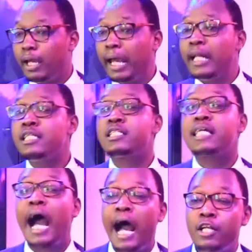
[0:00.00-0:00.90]
and
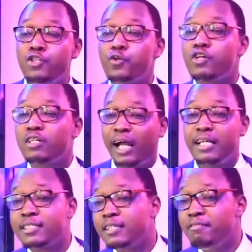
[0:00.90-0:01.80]
turn to
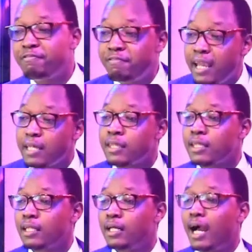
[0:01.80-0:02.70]
Christ in faith
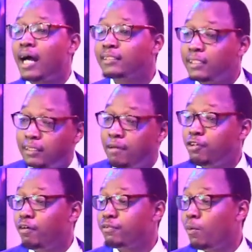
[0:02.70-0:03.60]
as the
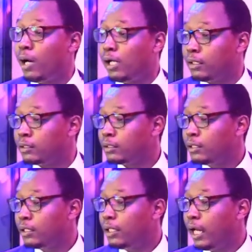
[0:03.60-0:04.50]
Savior of the world
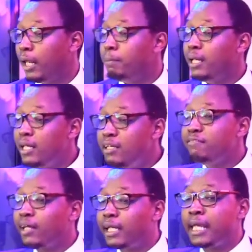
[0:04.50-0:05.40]
and
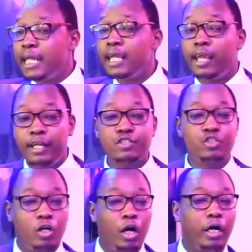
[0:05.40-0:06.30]
believe that He is
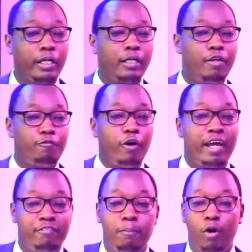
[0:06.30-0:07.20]
God
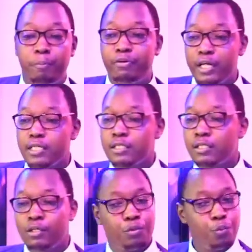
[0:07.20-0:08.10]
forevermore praised.
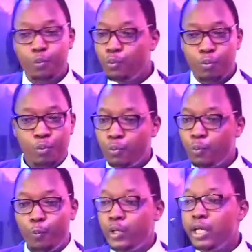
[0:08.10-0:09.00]

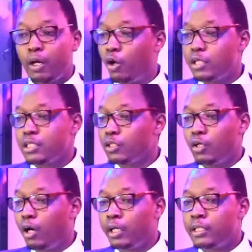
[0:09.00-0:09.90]
We are not in
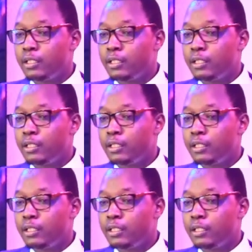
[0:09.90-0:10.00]
God